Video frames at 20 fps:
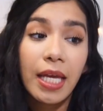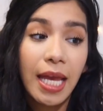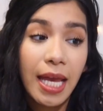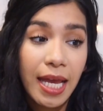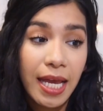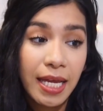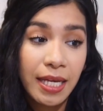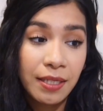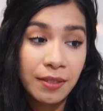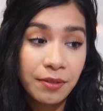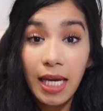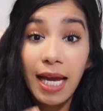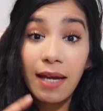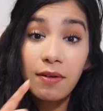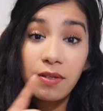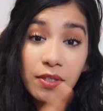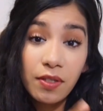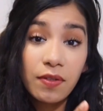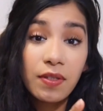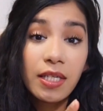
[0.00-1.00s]
And I
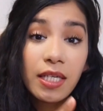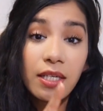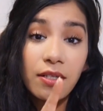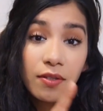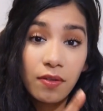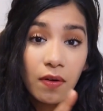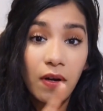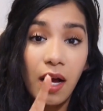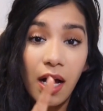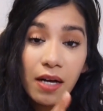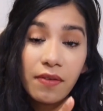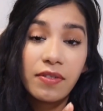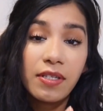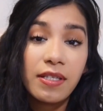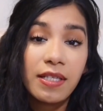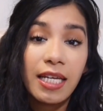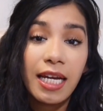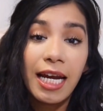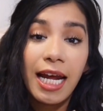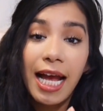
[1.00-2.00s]
was using it so often
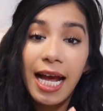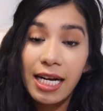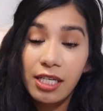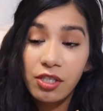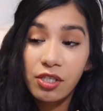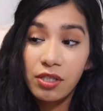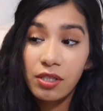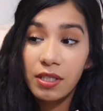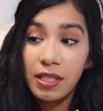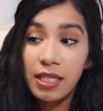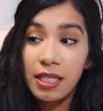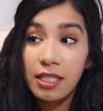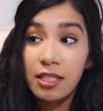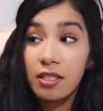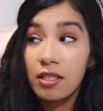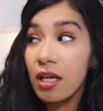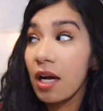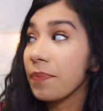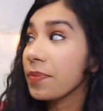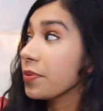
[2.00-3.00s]
that I actually
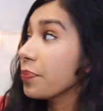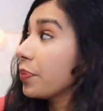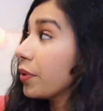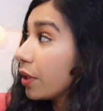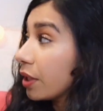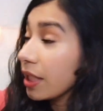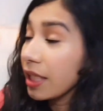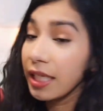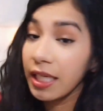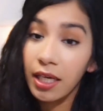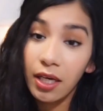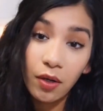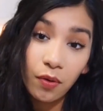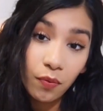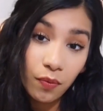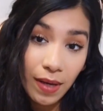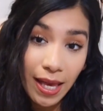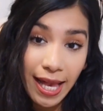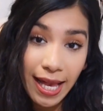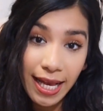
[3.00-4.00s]
stopped putting it
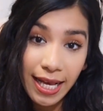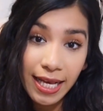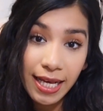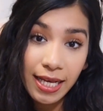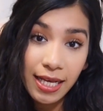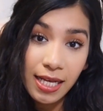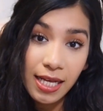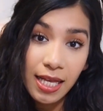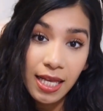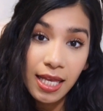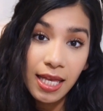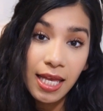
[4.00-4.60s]
away